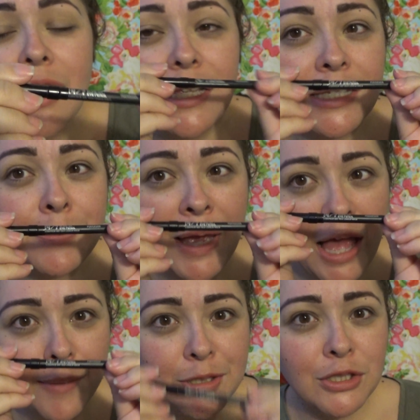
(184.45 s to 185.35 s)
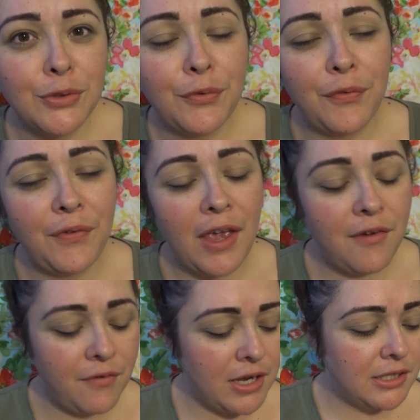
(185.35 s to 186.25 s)
This is my absolute
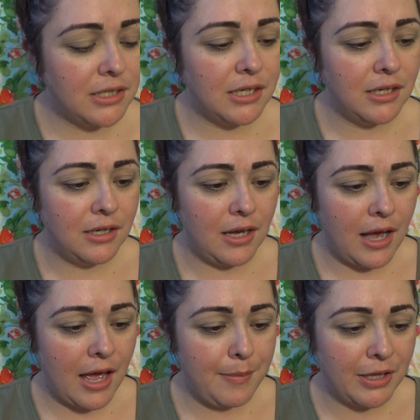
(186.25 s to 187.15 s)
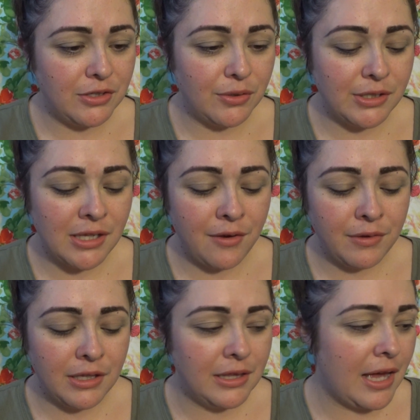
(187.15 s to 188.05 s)
favorite eye pencil. It's not
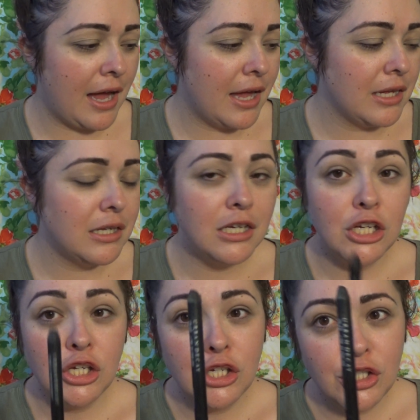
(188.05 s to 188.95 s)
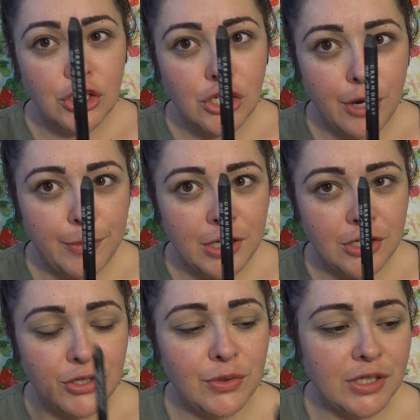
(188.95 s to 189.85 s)
really that sharpened
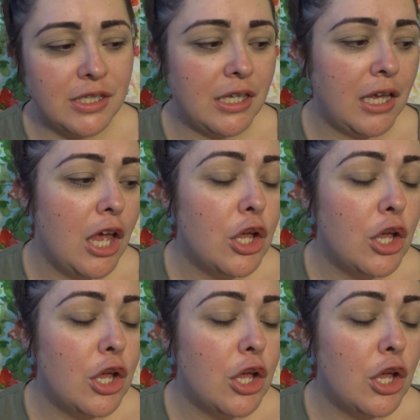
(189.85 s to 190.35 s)
as you can see.